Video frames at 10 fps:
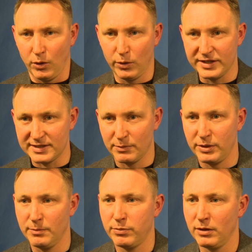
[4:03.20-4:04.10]
who is the
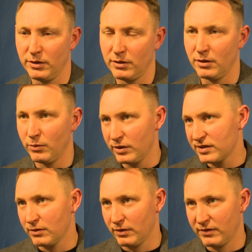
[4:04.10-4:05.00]
people, who is
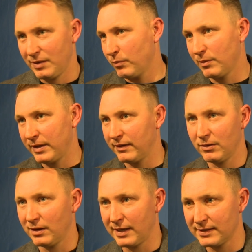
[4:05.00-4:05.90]
going to implement
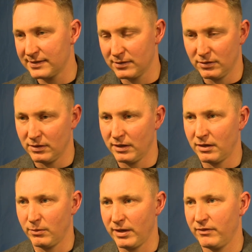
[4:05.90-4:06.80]
all that. So,
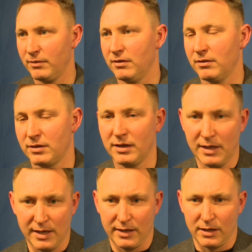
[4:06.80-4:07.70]
we have
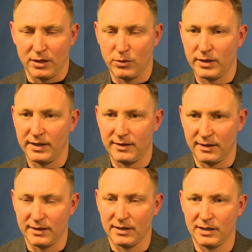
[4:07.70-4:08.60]
quite
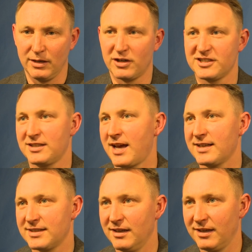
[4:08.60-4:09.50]
a large
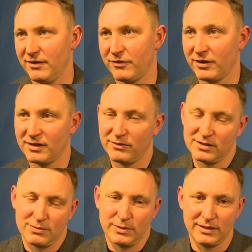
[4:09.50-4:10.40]
task in front of
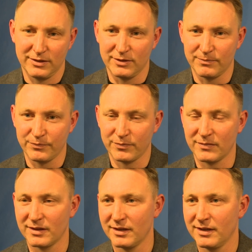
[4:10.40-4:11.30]
us, but,
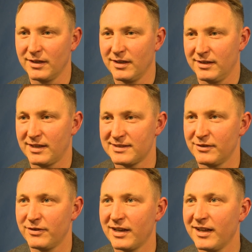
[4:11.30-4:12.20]
that's the
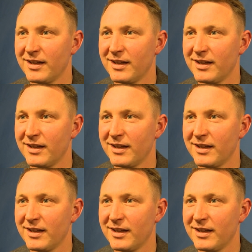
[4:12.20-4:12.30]
fun.